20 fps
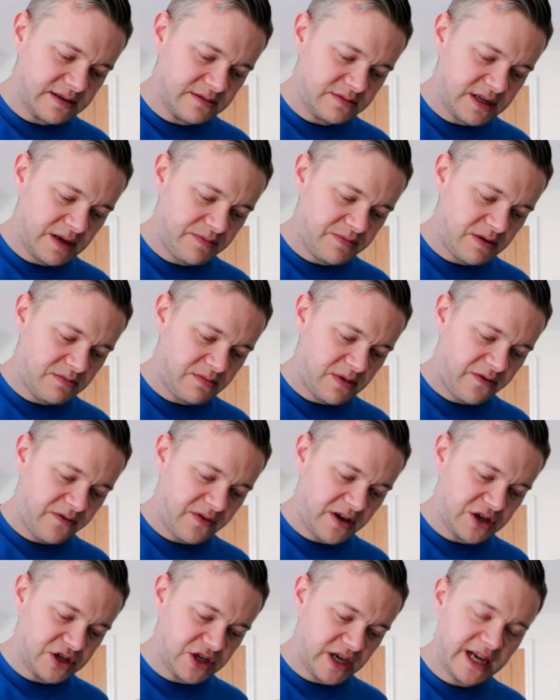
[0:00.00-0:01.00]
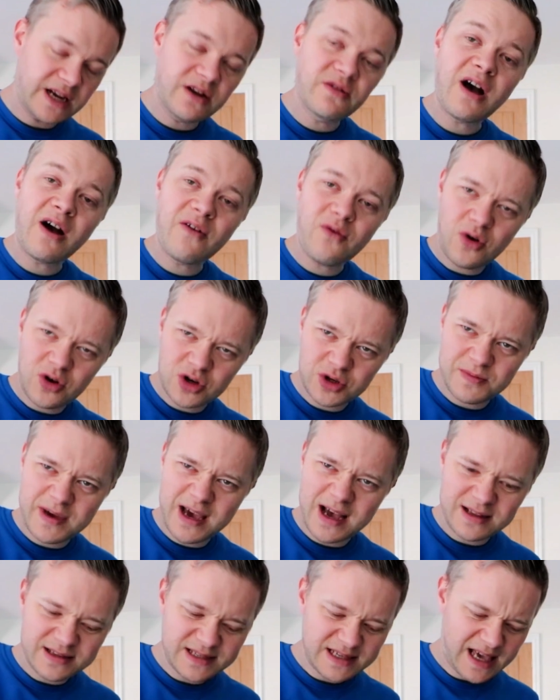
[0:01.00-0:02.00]
I'm dipping my fish in. I've washed my
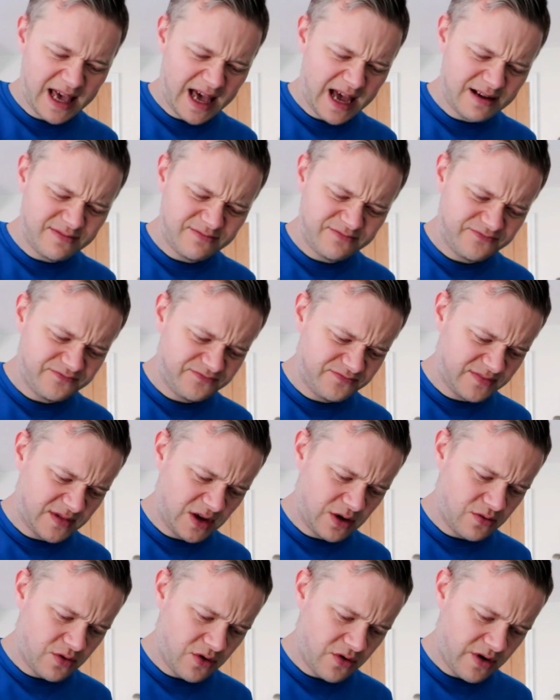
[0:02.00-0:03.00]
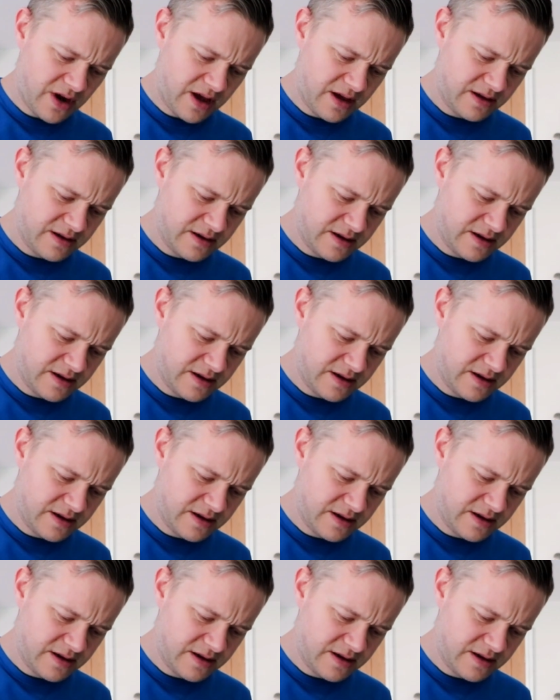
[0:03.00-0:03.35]
hands again, don't worry.